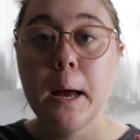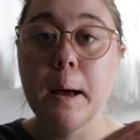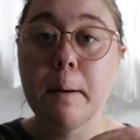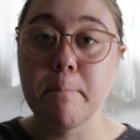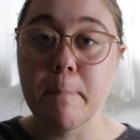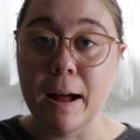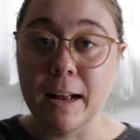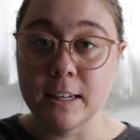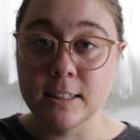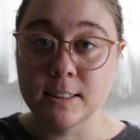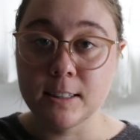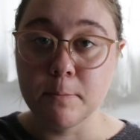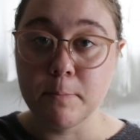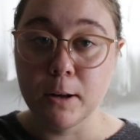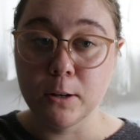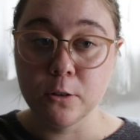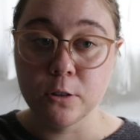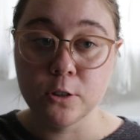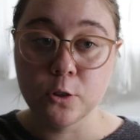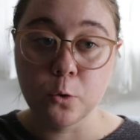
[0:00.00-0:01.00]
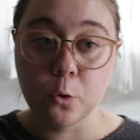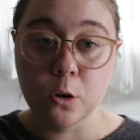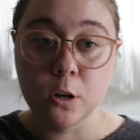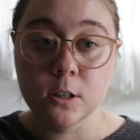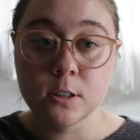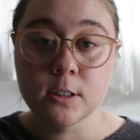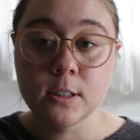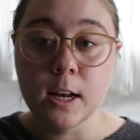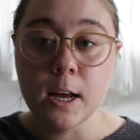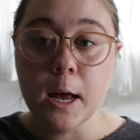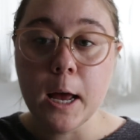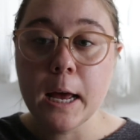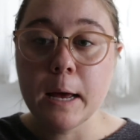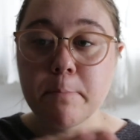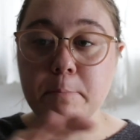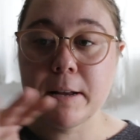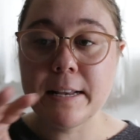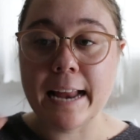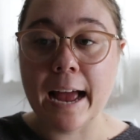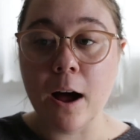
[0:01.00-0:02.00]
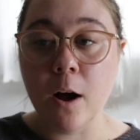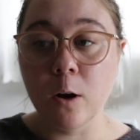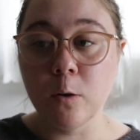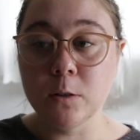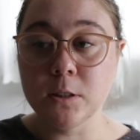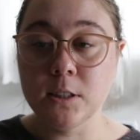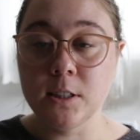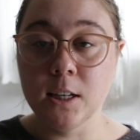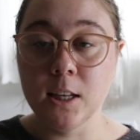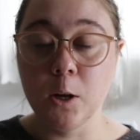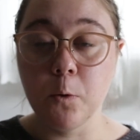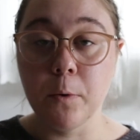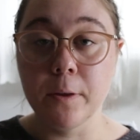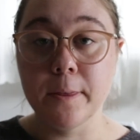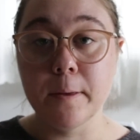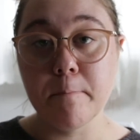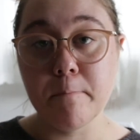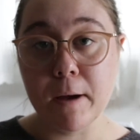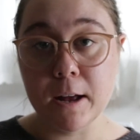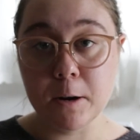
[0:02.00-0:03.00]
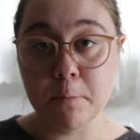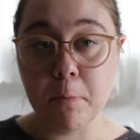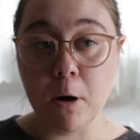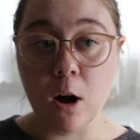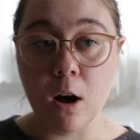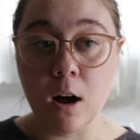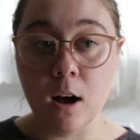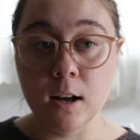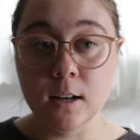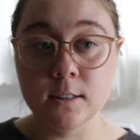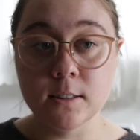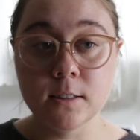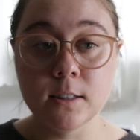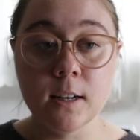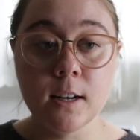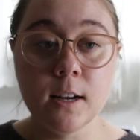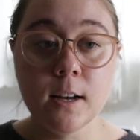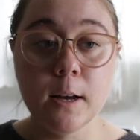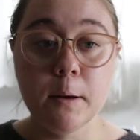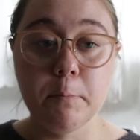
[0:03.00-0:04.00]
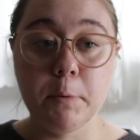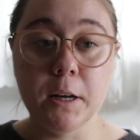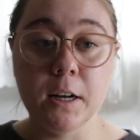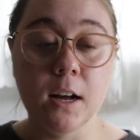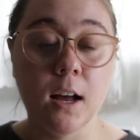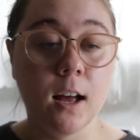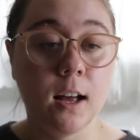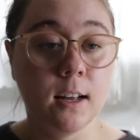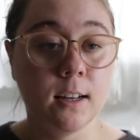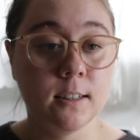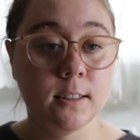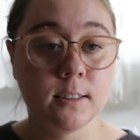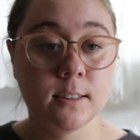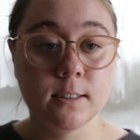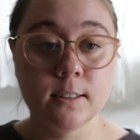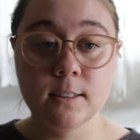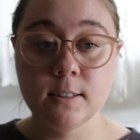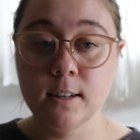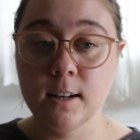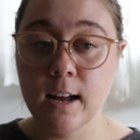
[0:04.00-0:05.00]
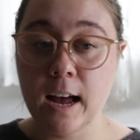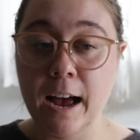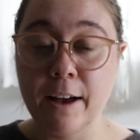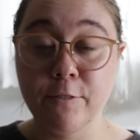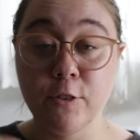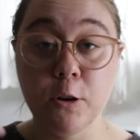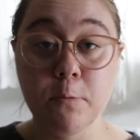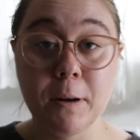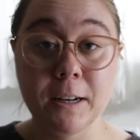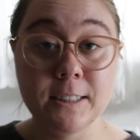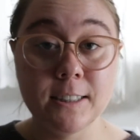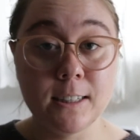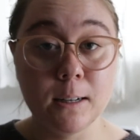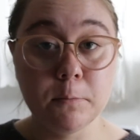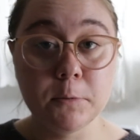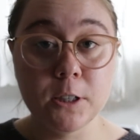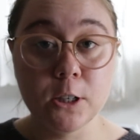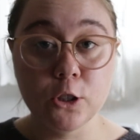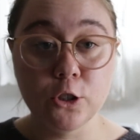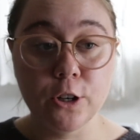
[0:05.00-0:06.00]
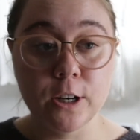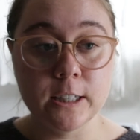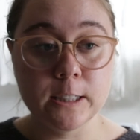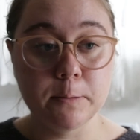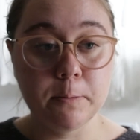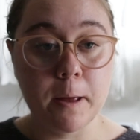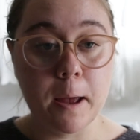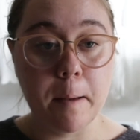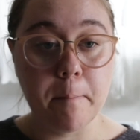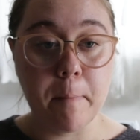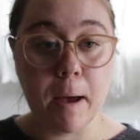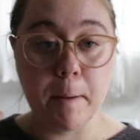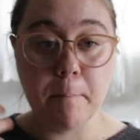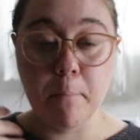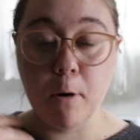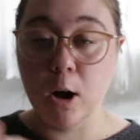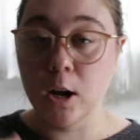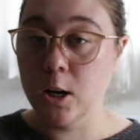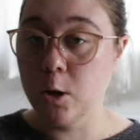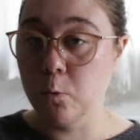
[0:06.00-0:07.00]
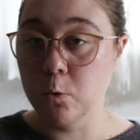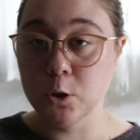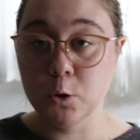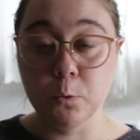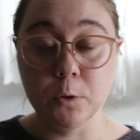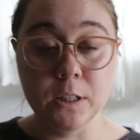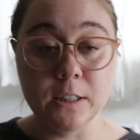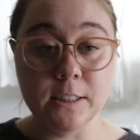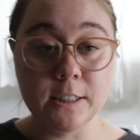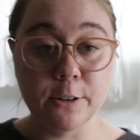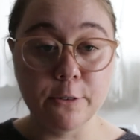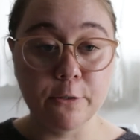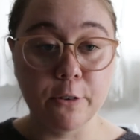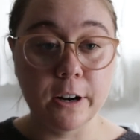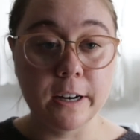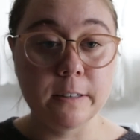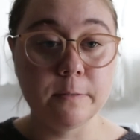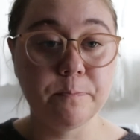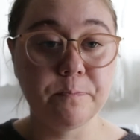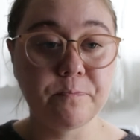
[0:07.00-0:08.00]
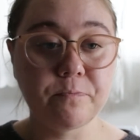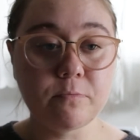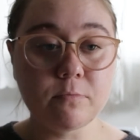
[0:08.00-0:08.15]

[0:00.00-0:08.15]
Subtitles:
minus the mouth sores, but now I was dealing with menopause because after my stem cell transplant, my body was really different.